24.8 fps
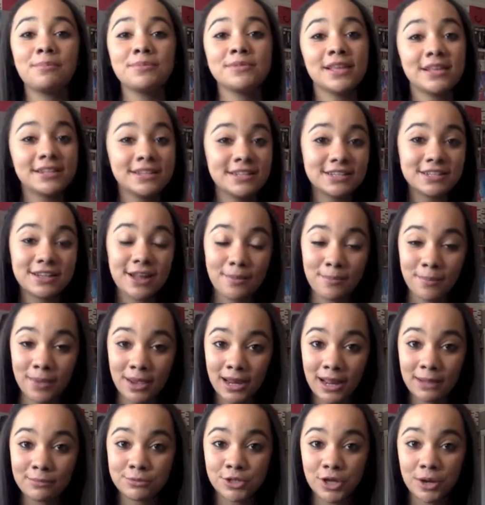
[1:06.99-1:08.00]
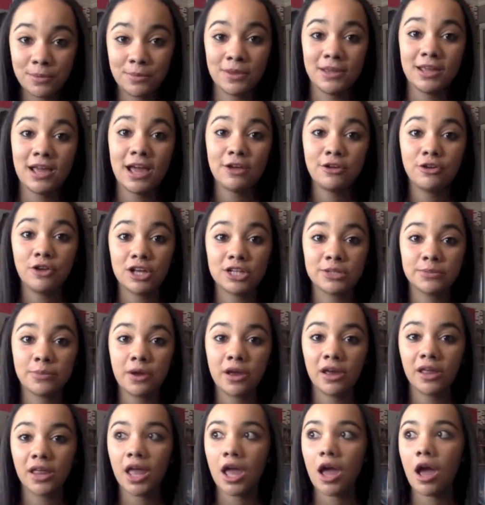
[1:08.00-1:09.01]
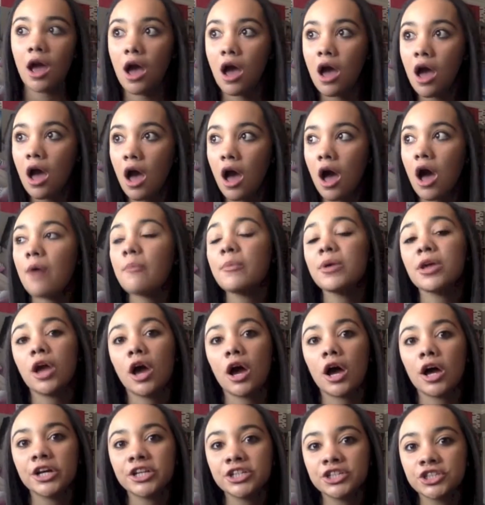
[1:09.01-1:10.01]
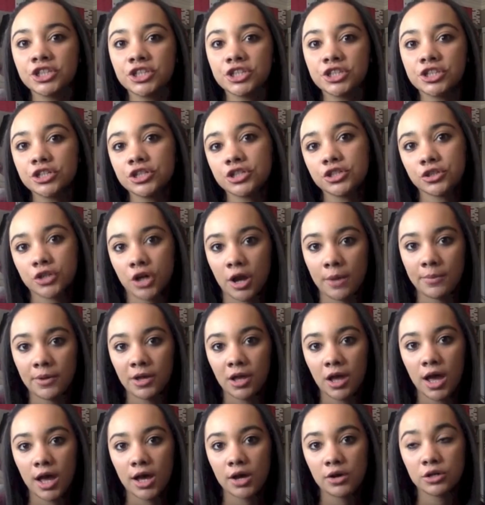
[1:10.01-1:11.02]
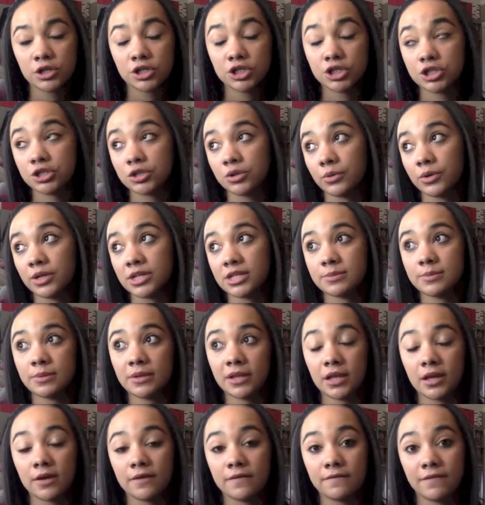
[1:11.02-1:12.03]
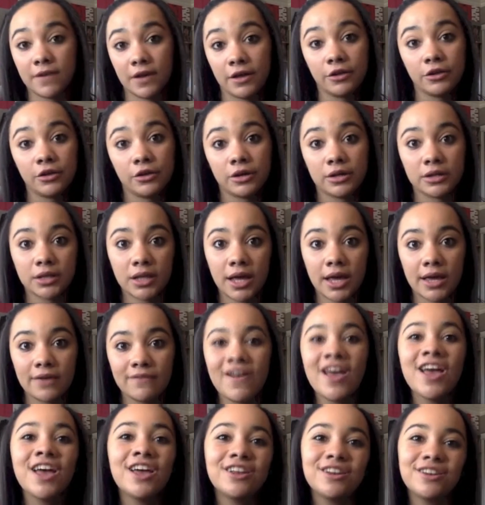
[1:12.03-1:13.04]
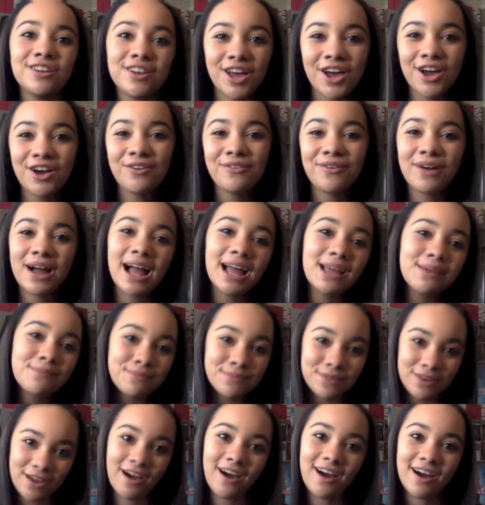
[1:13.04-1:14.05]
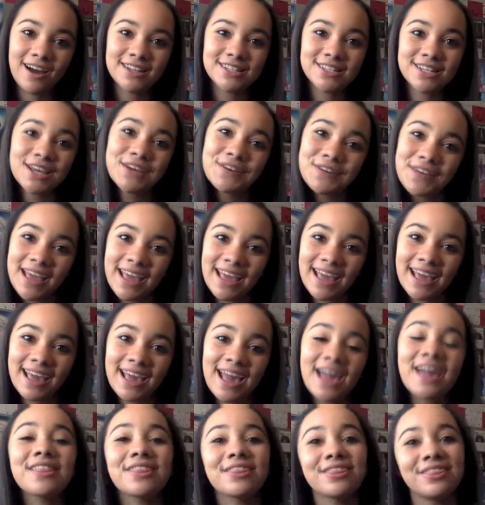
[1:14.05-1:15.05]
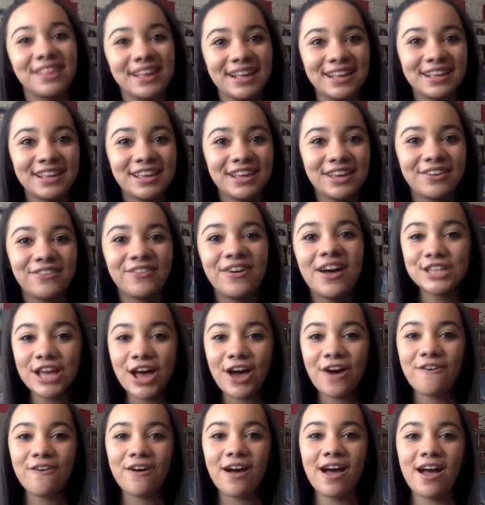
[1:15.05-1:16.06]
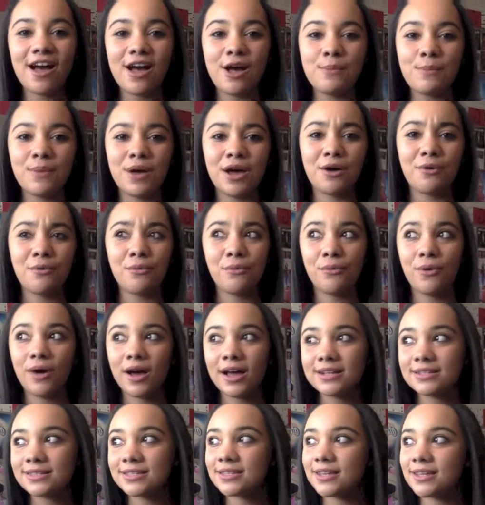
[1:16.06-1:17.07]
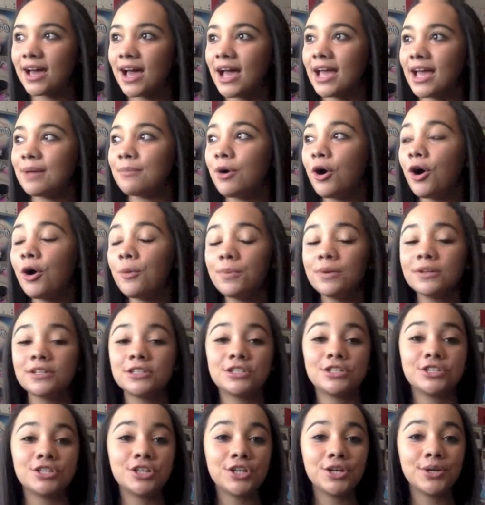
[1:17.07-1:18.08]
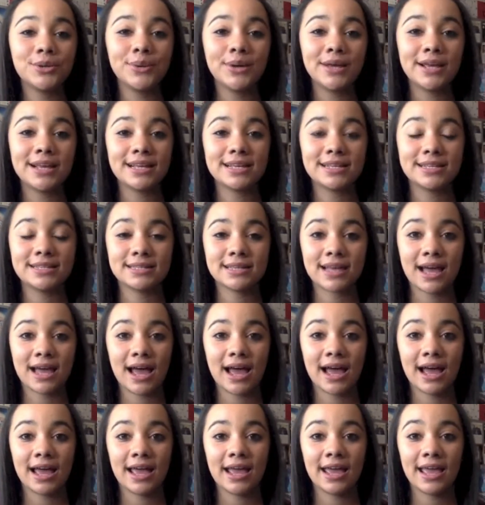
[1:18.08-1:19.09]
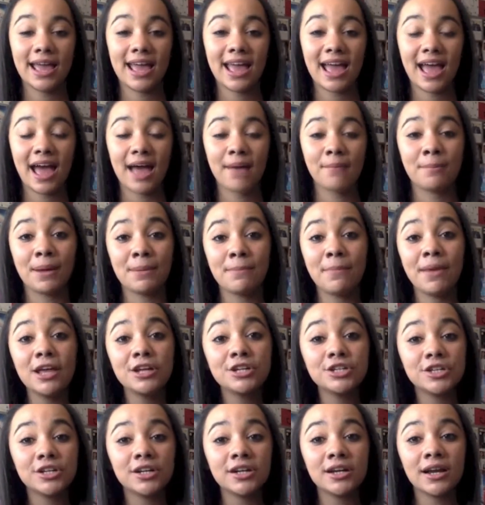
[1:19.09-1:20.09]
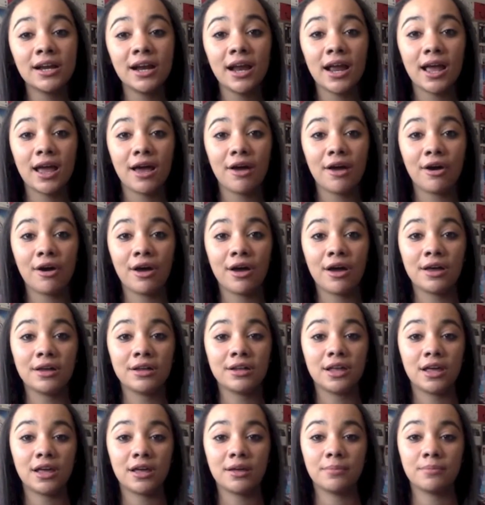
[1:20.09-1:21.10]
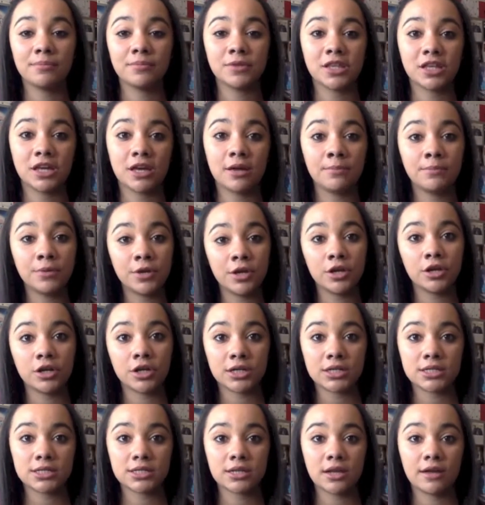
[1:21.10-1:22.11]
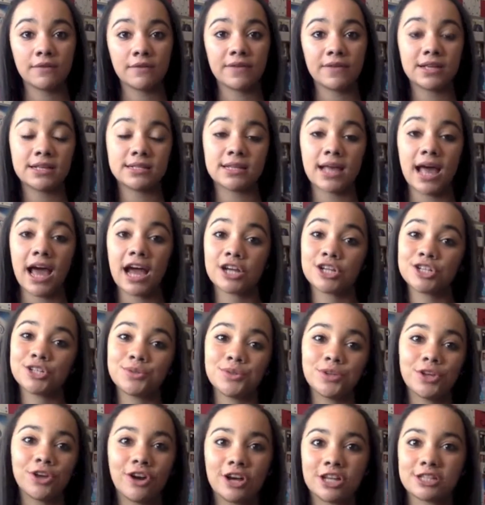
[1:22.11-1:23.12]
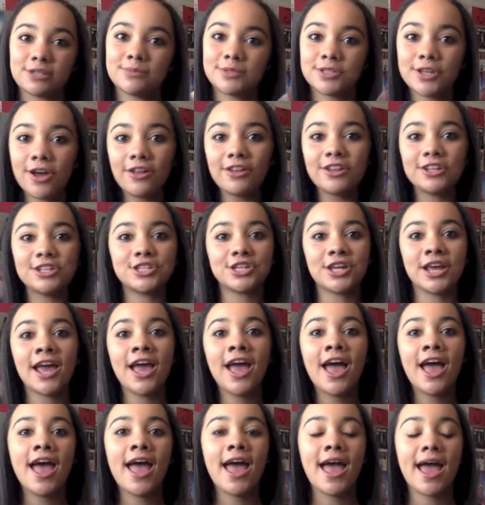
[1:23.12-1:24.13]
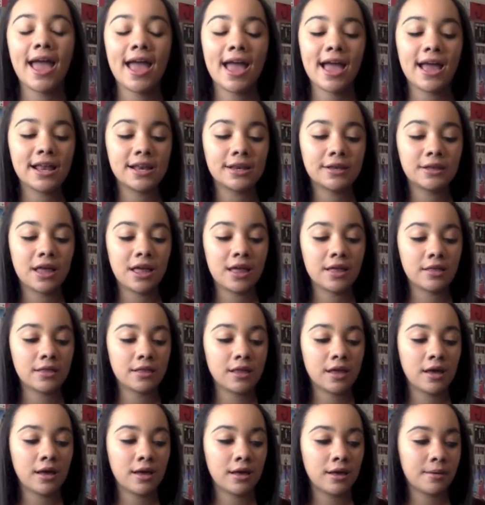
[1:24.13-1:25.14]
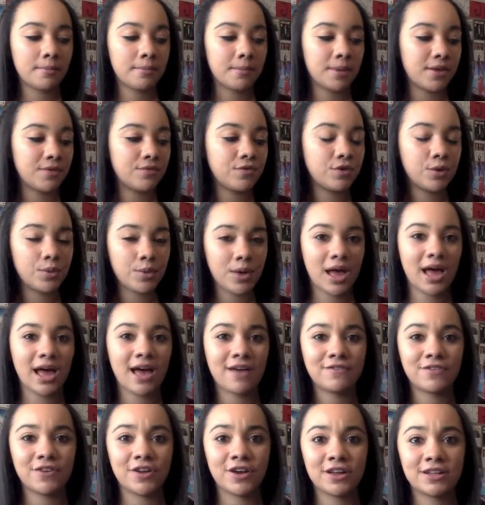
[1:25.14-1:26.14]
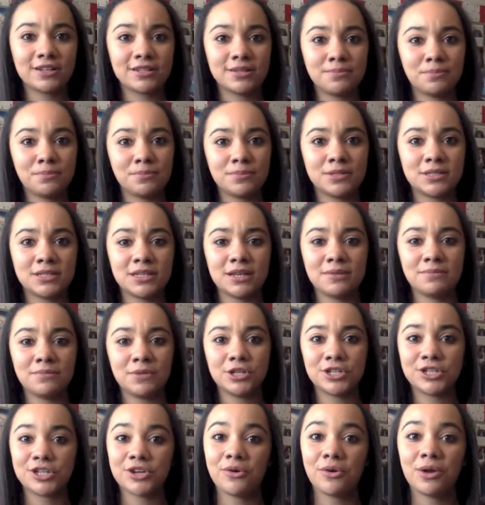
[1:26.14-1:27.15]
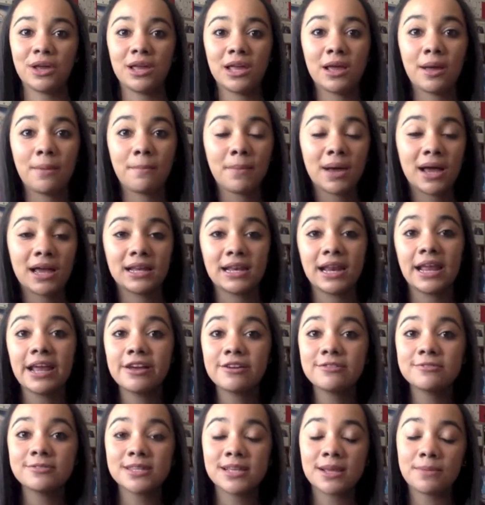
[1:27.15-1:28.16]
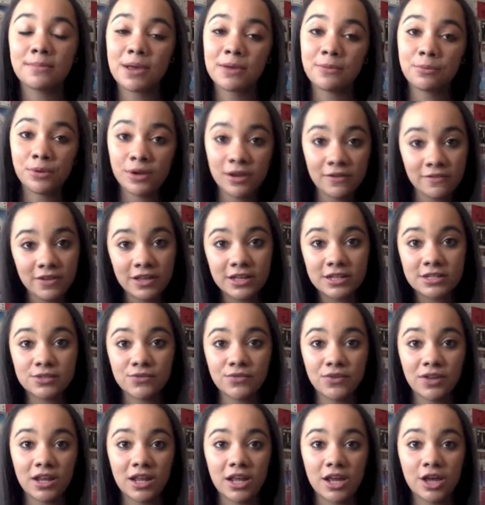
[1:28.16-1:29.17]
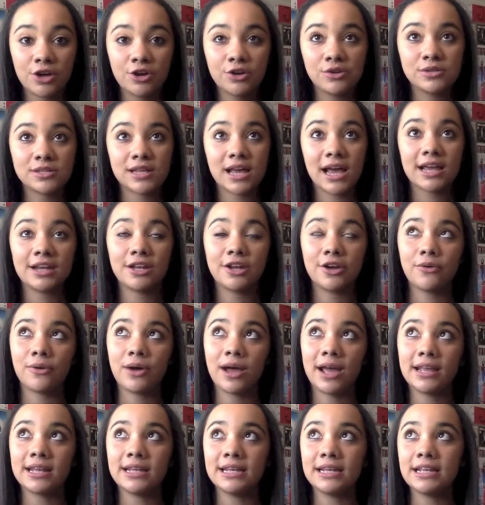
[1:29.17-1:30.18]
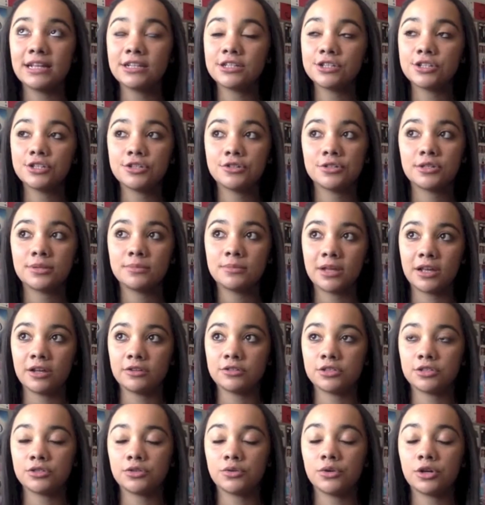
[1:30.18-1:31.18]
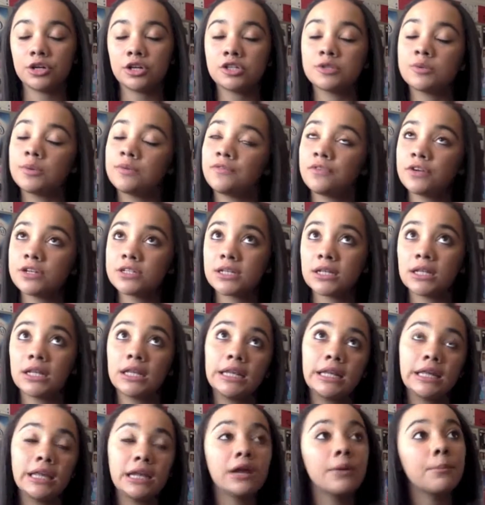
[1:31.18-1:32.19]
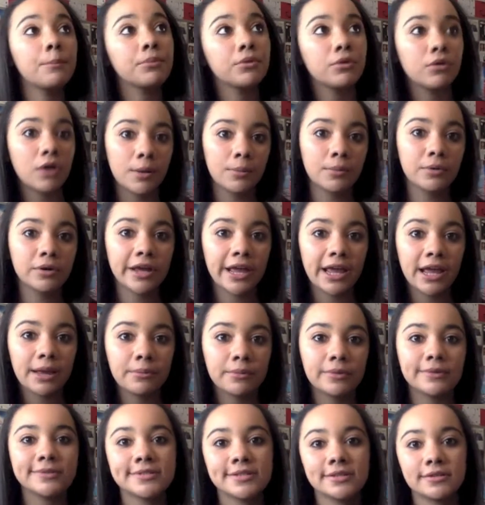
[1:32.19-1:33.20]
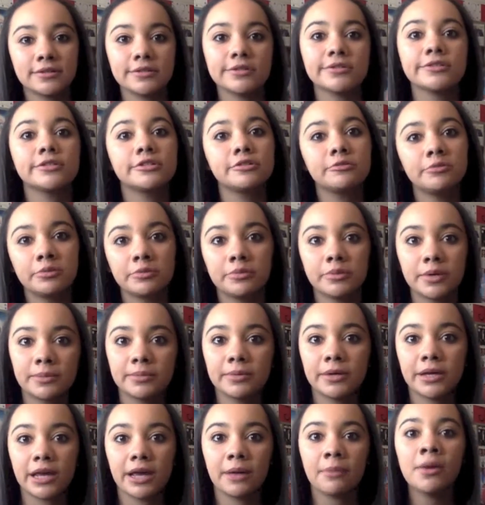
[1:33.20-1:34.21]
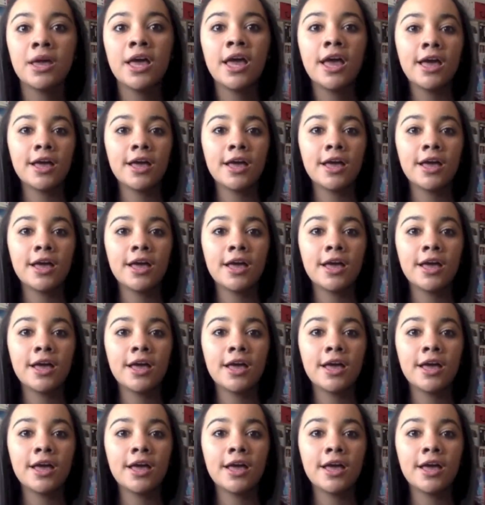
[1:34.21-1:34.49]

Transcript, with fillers: But that does not mean I'm dropping out. You guys are probably like, "Oh my gosh, she's dropping out, and she's going to be like a failure in life." No, I'm not. Okay, thank you. So, um, what I am hoping to do is I my major on the computer and stuff is actually cosmetology. And um, if you have not seen me showing my nails in my previous videos, I know I need to do some nail tutorials, but first I need to get a proper camera instead of the stupid webcam.